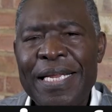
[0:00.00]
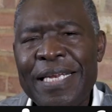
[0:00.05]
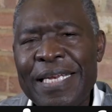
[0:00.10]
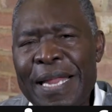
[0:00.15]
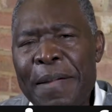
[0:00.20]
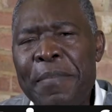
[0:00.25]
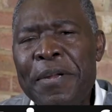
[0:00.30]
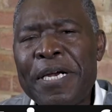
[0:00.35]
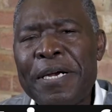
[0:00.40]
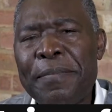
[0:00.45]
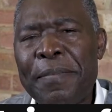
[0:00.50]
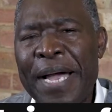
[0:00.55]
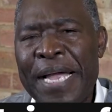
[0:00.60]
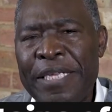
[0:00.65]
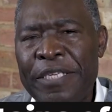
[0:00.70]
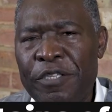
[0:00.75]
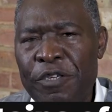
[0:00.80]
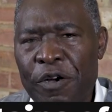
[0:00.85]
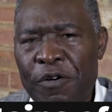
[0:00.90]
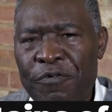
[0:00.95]
Let me
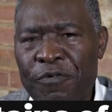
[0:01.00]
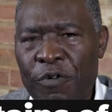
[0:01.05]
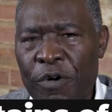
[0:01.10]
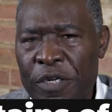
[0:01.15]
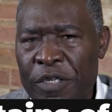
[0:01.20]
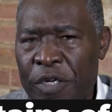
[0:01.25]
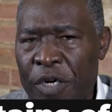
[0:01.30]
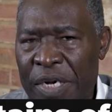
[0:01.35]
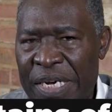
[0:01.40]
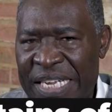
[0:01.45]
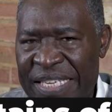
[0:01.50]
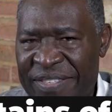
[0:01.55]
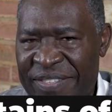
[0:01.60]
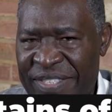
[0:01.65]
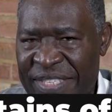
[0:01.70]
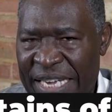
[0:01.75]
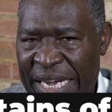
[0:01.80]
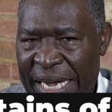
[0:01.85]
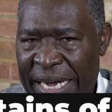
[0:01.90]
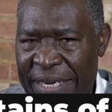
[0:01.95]
remind you of what God had
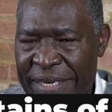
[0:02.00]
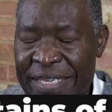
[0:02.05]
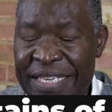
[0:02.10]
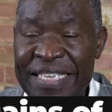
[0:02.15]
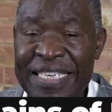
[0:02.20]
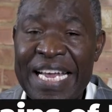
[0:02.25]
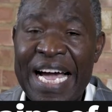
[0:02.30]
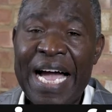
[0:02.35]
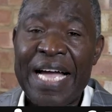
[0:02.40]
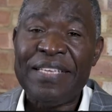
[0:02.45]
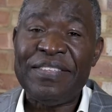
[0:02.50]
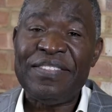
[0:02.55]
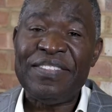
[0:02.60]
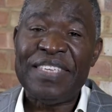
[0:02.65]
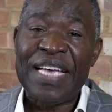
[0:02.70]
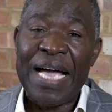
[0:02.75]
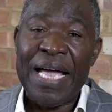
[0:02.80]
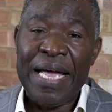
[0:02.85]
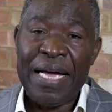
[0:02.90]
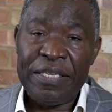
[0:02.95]
said in
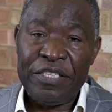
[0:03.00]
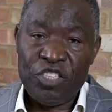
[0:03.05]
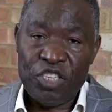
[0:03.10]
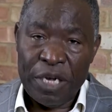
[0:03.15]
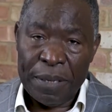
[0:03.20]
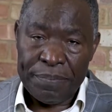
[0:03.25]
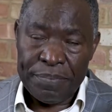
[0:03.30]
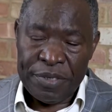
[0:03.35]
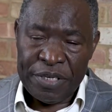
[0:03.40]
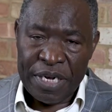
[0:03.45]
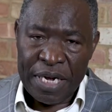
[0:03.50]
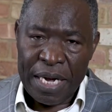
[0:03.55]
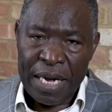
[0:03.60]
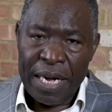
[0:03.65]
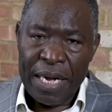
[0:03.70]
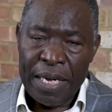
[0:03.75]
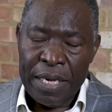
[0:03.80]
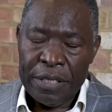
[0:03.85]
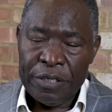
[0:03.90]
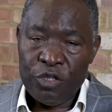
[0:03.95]
Isaiah
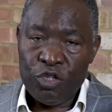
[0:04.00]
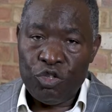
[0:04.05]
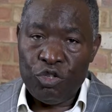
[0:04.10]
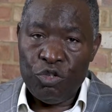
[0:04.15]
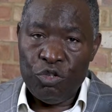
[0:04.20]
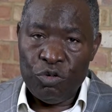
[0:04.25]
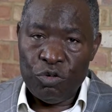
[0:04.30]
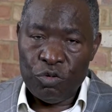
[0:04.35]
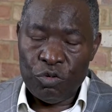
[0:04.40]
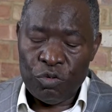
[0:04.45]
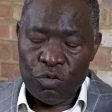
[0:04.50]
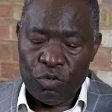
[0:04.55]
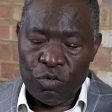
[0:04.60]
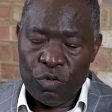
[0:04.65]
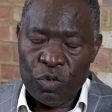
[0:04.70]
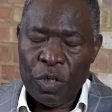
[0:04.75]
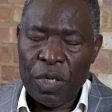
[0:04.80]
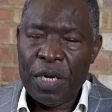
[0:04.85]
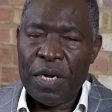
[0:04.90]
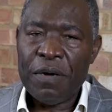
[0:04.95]
chapter 2
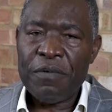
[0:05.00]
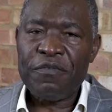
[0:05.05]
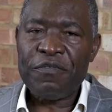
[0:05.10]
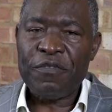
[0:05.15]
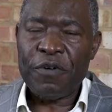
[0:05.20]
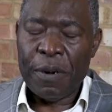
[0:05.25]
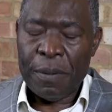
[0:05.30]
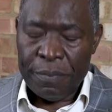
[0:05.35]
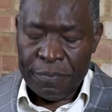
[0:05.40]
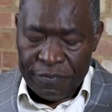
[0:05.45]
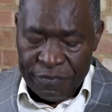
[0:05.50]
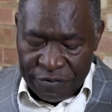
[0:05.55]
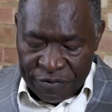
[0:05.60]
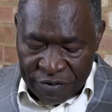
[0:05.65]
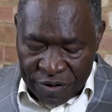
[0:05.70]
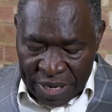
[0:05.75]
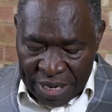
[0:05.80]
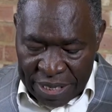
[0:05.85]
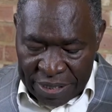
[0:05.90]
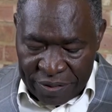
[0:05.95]
from
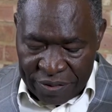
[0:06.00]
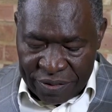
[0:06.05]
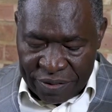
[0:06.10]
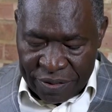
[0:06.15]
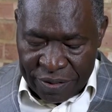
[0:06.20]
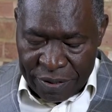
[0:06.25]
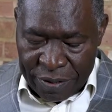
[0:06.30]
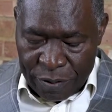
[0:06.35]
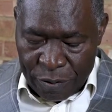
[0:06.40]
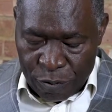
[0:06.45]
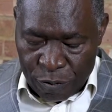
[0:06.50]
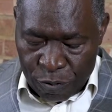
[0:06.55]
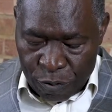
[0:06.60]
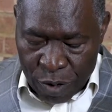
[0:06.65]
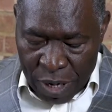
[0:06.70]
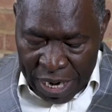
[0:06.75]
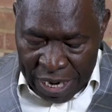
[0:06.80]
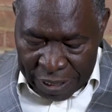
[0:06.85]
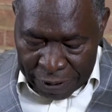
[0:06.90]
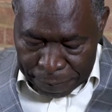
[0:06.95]
verse
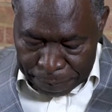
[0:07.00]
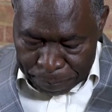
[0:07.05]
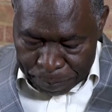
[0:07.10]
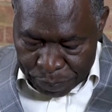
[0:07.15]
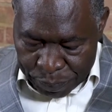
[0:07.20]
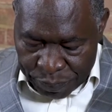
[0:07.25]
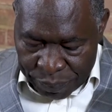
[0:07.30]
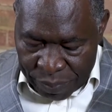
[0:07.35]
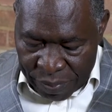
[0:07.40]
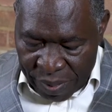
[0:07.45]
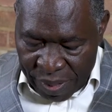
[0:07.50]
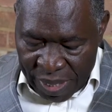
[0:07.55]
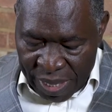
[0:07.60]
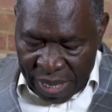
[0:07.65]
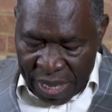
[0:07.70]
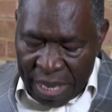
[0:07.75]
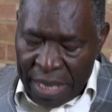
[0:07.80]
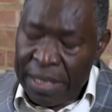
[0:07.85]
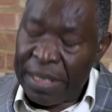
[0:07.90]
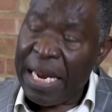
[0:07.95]
1.
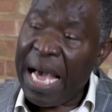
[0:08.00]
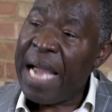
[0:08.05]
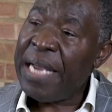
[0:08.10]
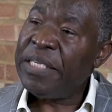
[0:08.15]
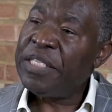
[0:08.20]
Now